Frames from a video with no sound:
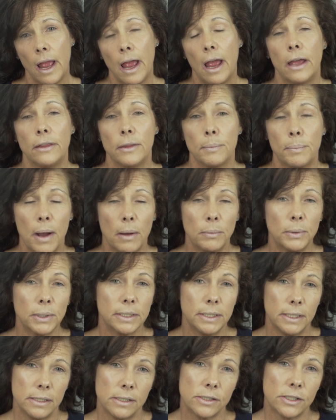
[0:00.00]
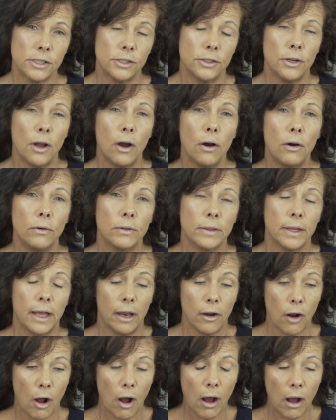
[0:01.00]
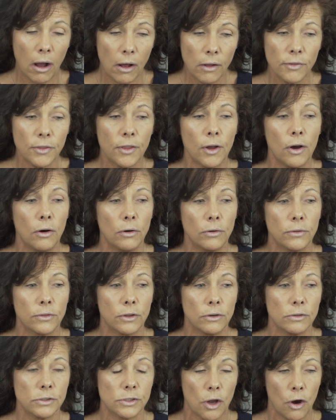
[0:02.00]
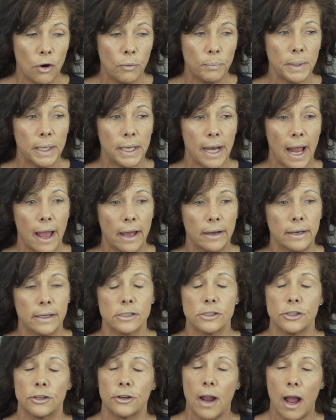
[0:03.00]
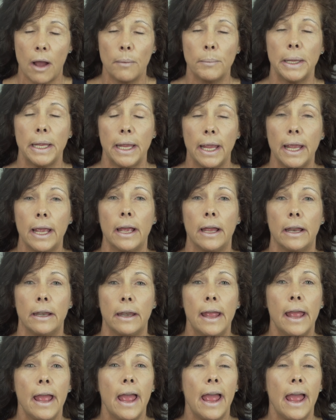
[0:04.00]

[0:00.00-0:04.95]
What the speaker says: And the public needs to know that although those opiate addicts are coming in